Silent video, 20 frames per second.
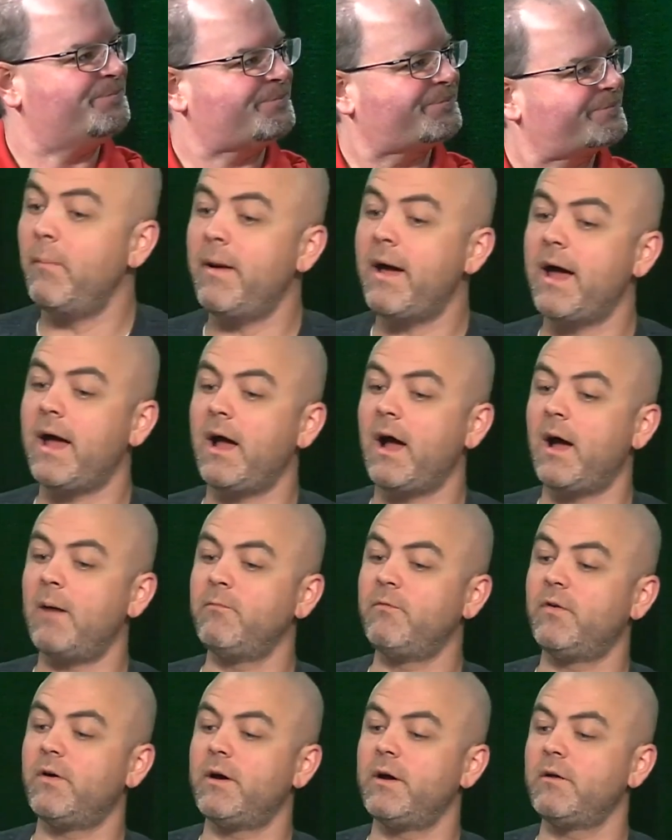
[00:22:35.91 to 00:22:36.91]
Well, Matt,
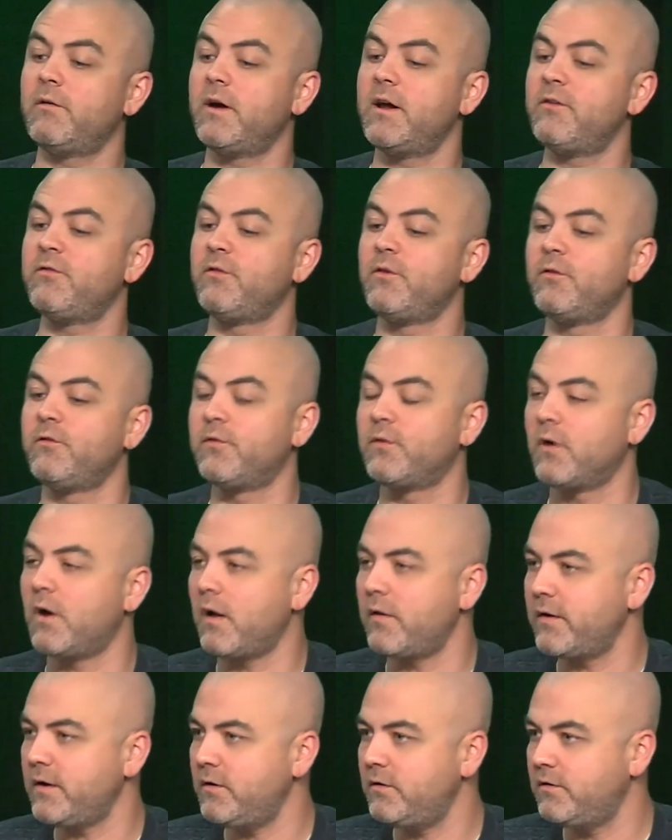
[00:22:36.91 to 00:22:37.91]
I'm very grateful
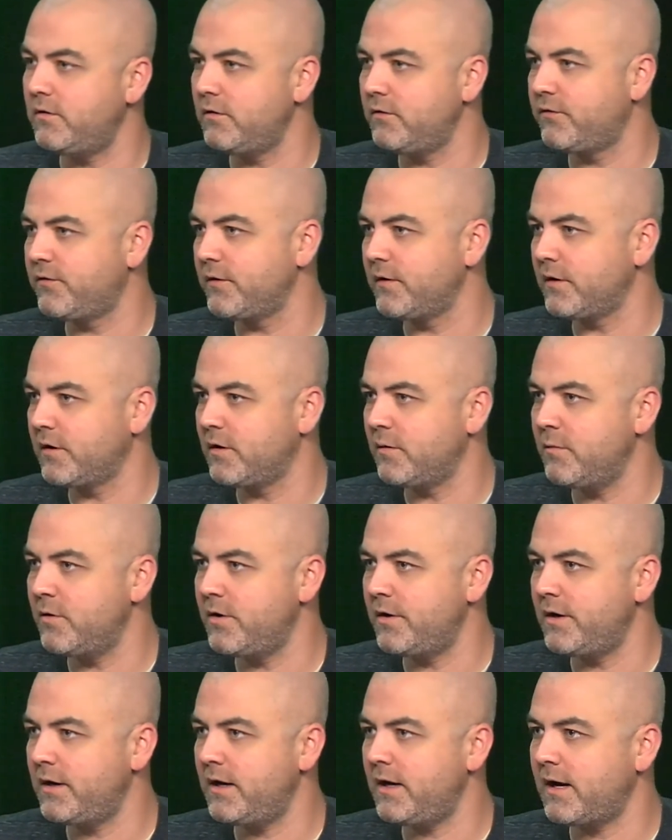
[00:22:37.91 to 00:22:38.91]
for all that you do for the
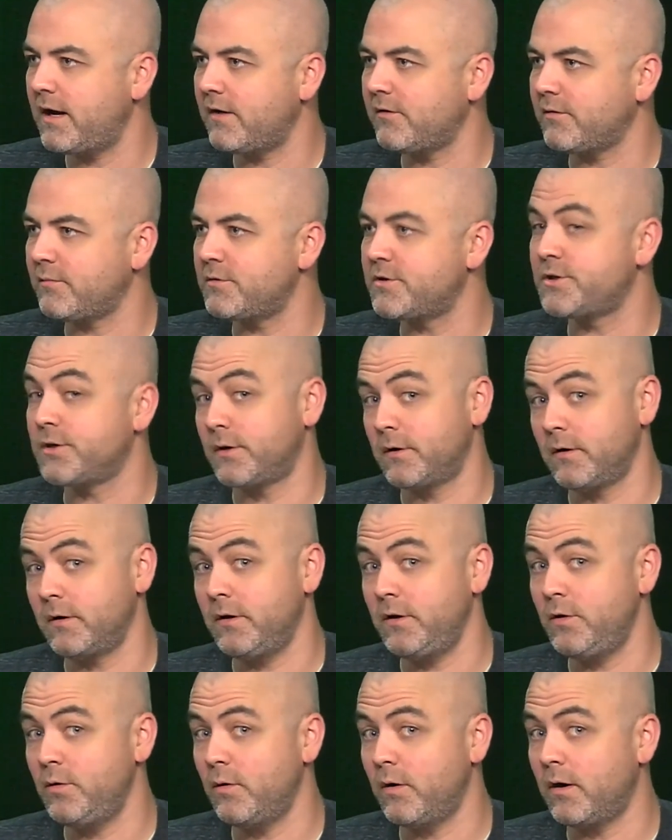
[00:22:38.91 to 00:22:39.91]
community, as I'm
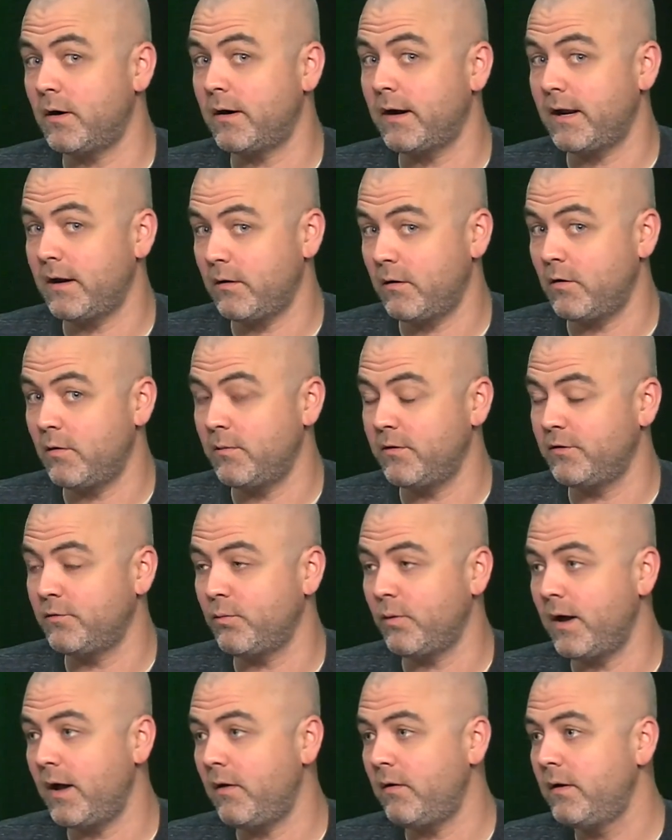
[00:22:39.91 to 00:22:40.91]
sure you are at home
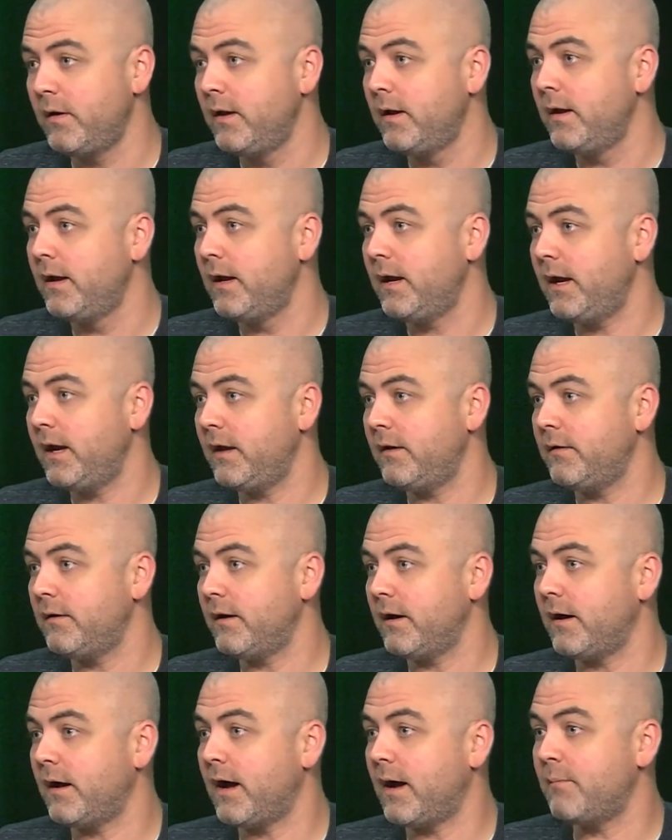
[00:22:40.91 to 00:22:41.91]
as well.
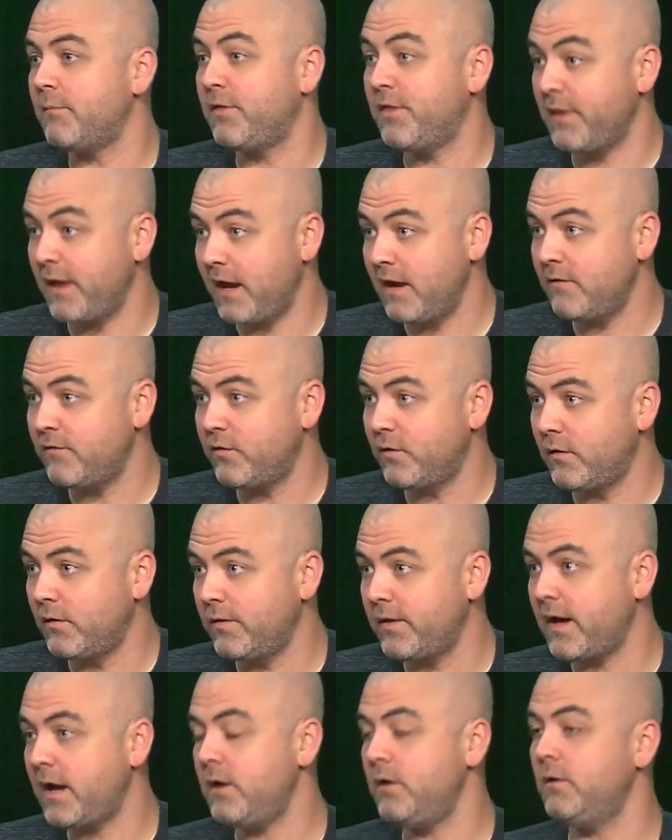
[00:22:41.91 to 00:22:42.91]
And I'm
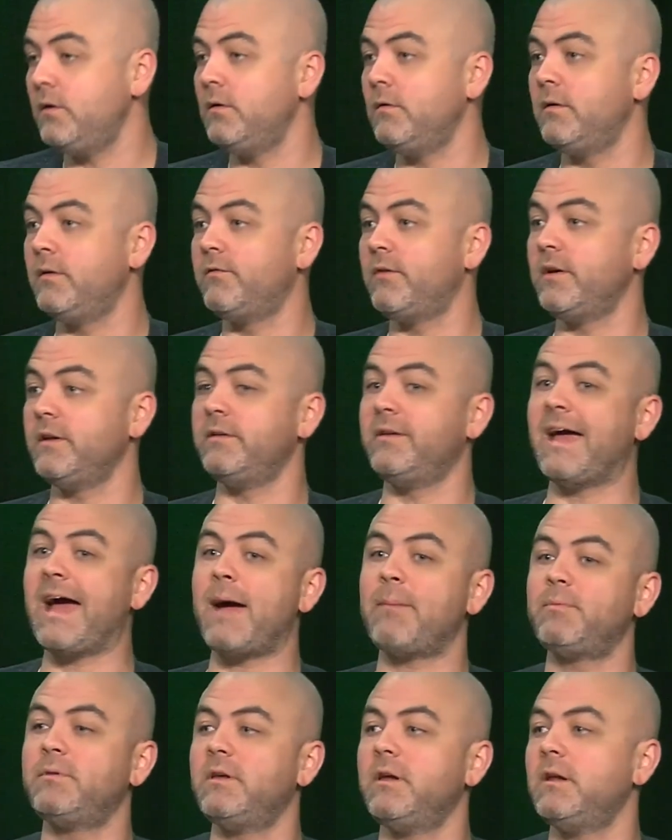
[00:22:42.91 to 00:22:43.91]
thankful that you have
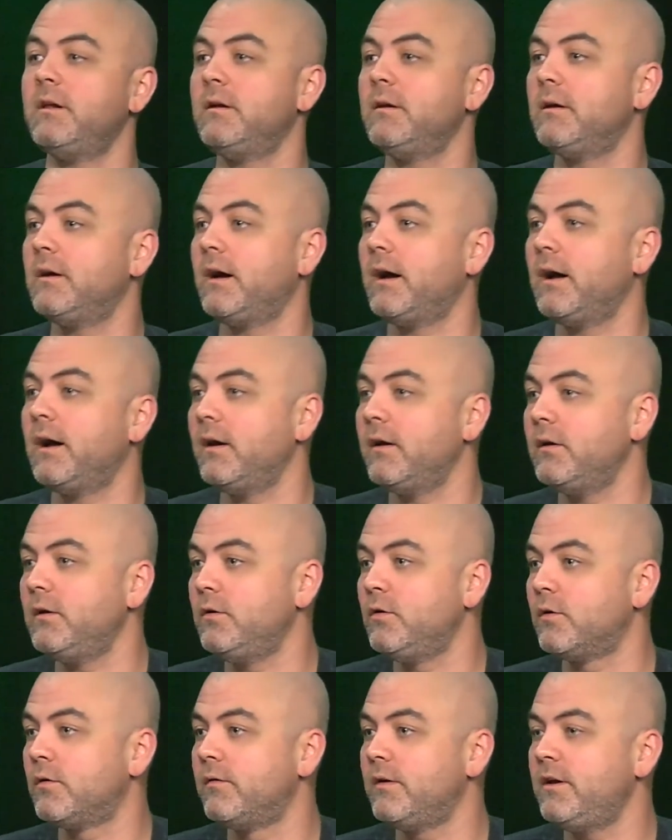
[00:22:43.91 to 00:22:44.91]
adapted
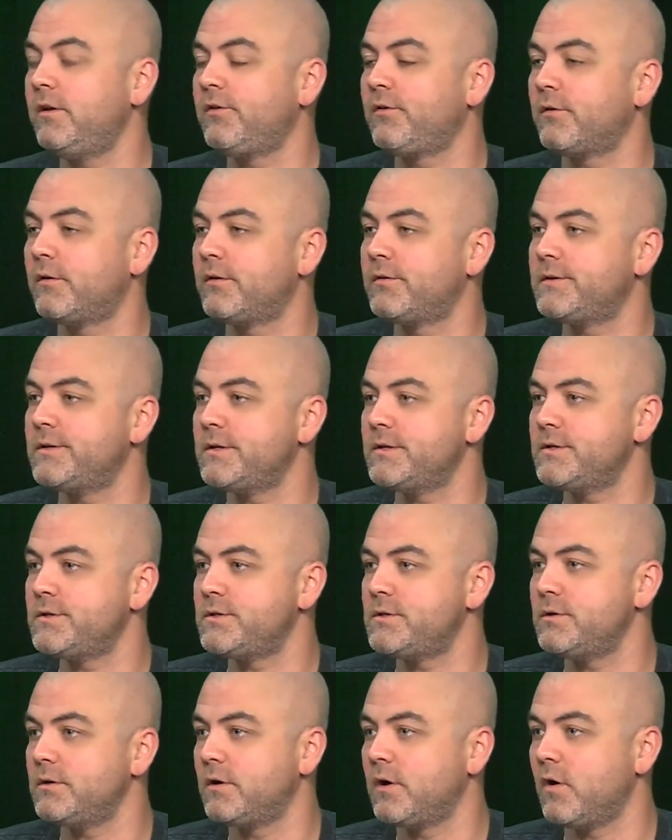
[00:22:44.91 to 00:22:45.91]
your
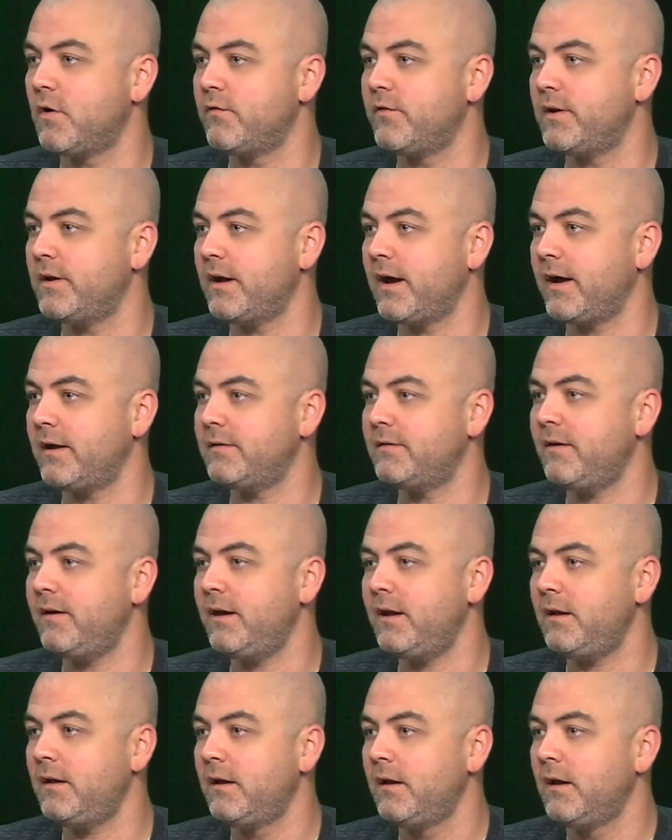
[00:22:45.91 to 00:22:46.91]
resources to
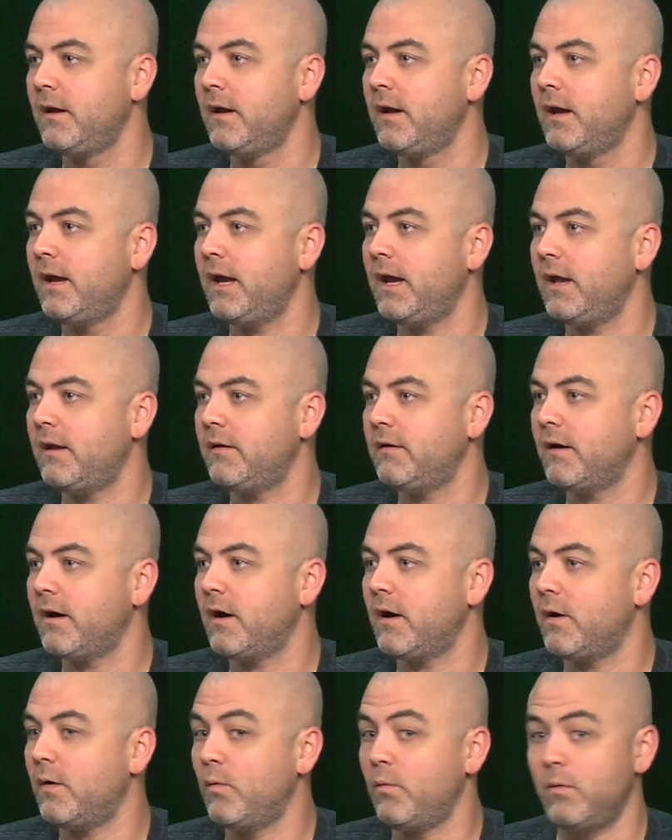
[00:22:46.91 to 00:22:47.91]
COVID-19. And
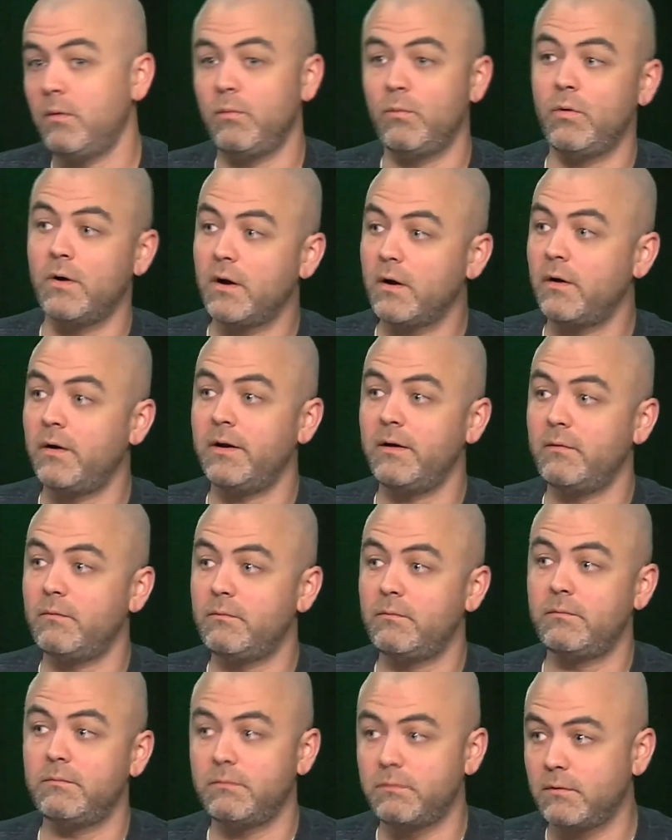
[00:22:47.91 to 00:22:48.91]
we're
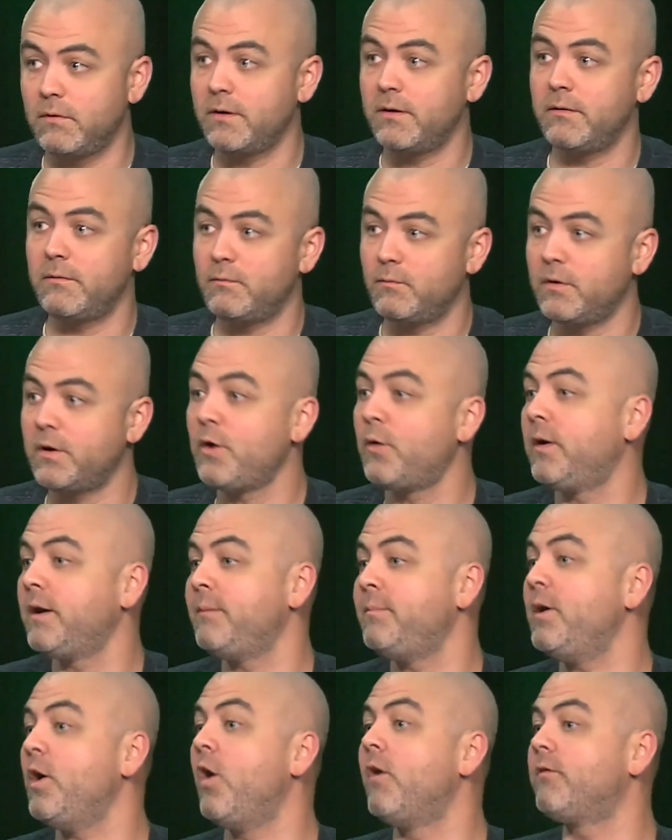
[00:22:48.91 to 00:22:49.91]

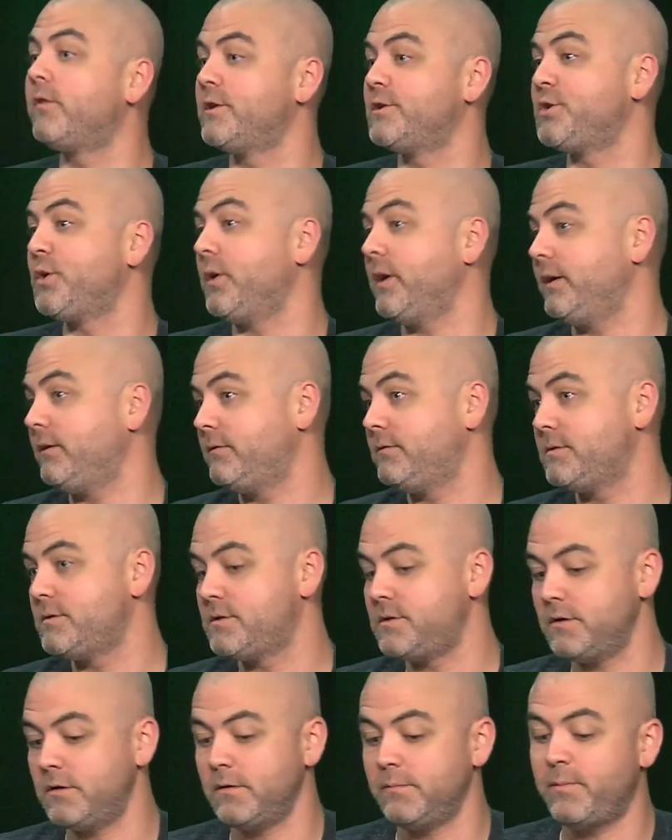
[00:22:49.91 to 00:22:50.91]
going to be overjoyed
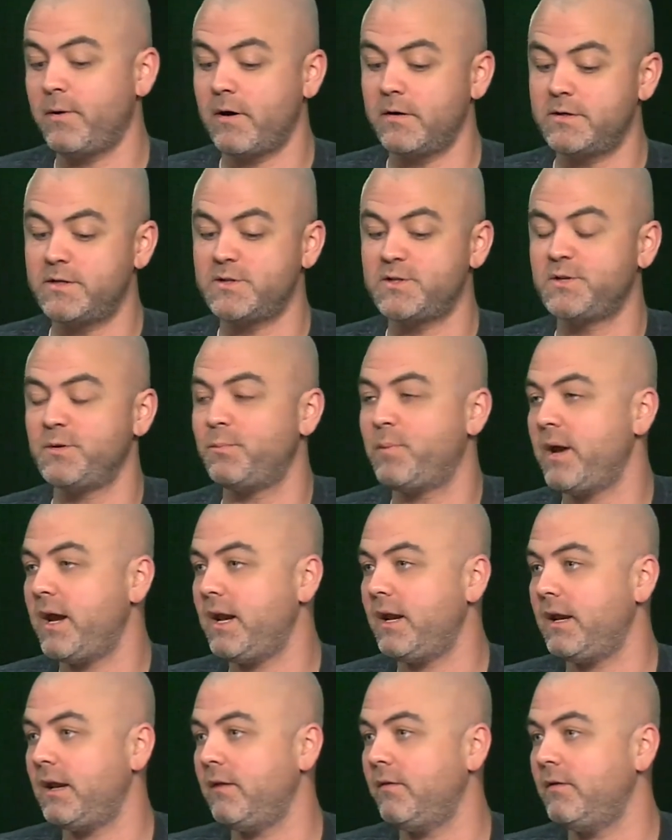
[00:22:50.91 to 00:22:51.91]
to
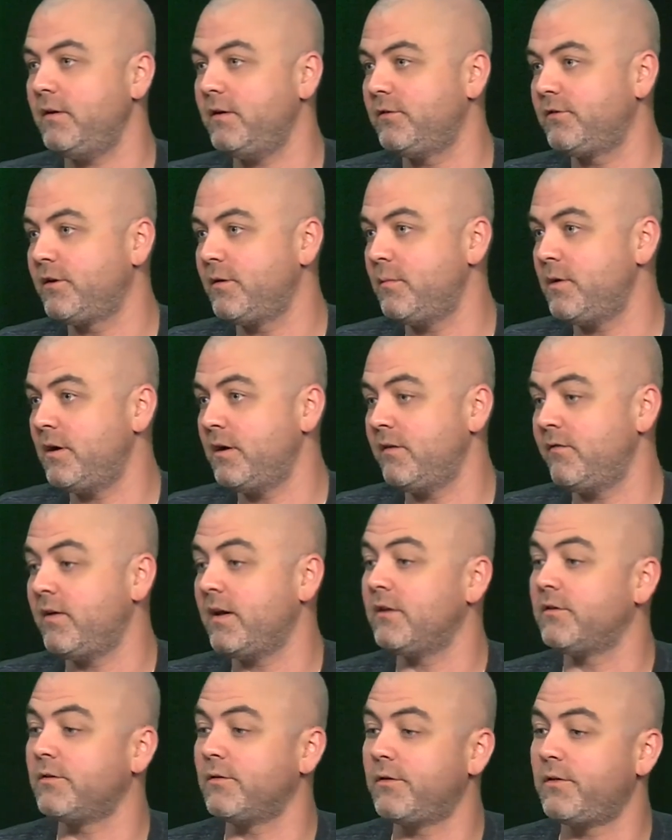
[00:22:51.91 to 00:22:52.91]
participate in these community
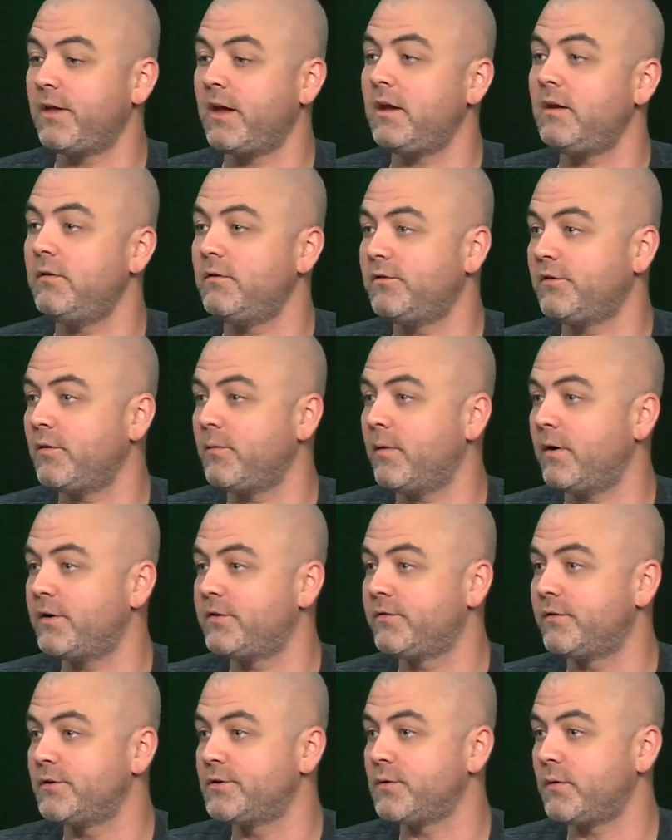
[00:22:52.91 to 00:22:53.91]
events. So thank you so
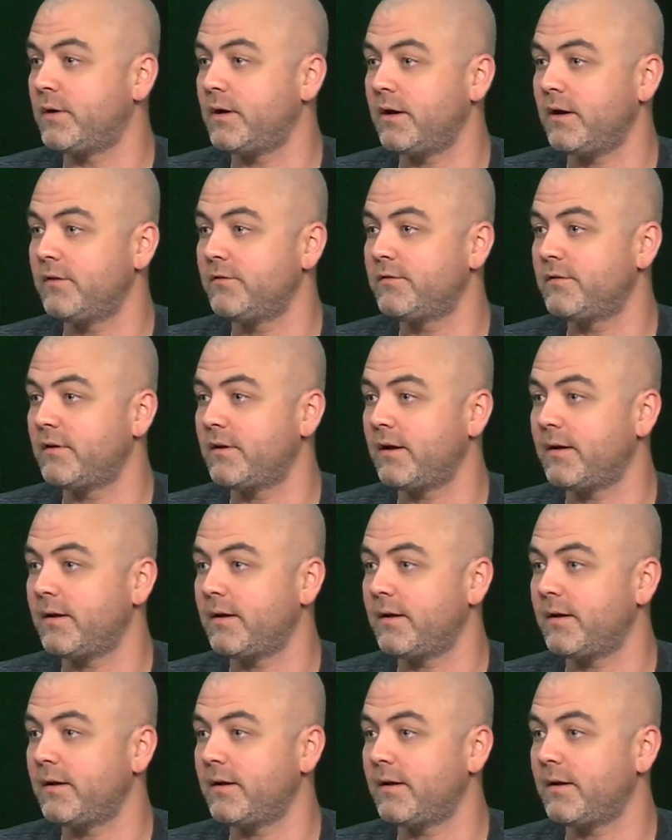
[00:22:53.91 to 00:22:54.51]
much for joining us today.